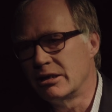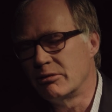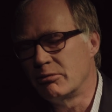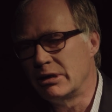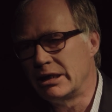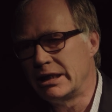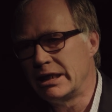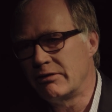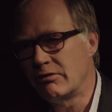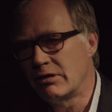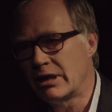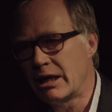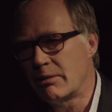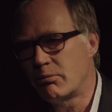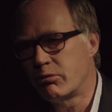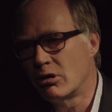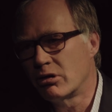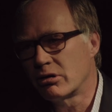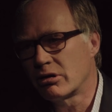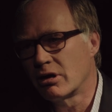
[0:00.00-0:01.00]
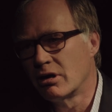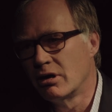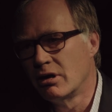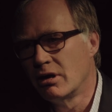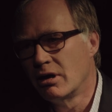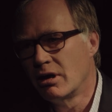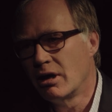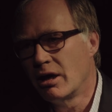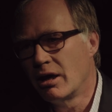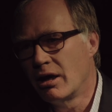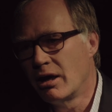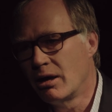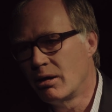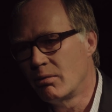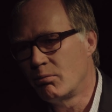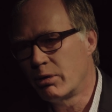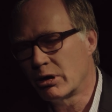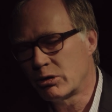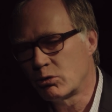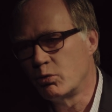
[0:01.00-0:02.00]
the medieval epoch,
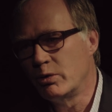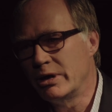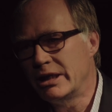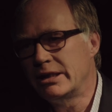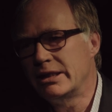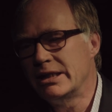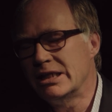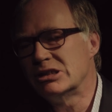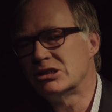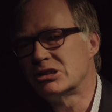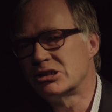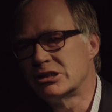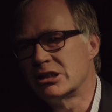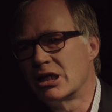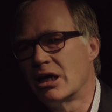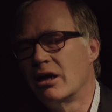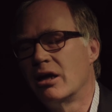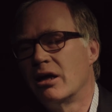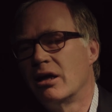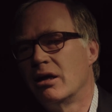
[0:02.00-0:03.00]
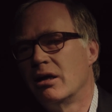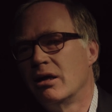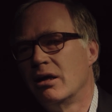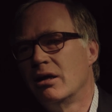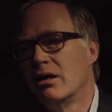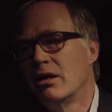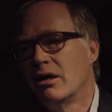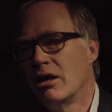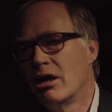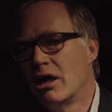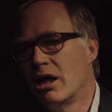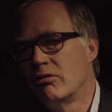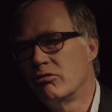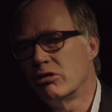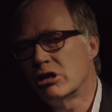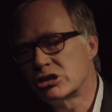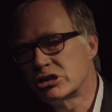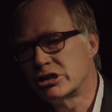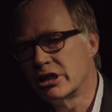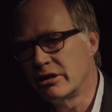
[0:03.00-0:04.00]
but with this
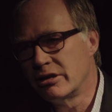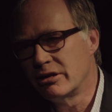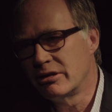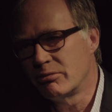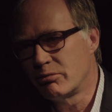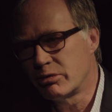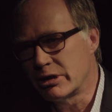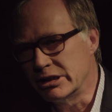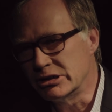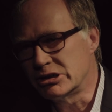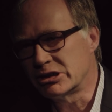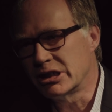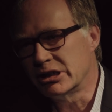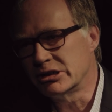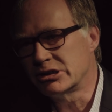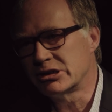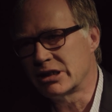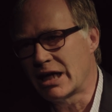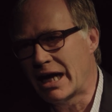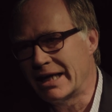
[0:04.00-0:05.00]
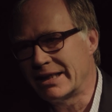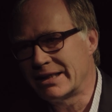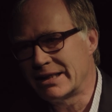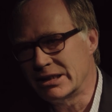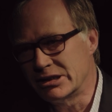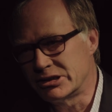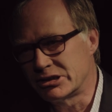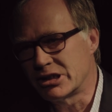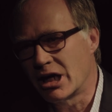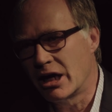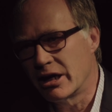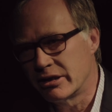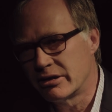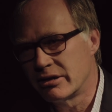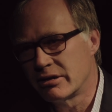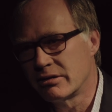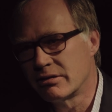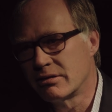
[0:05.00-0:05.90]
Russian princess at his side.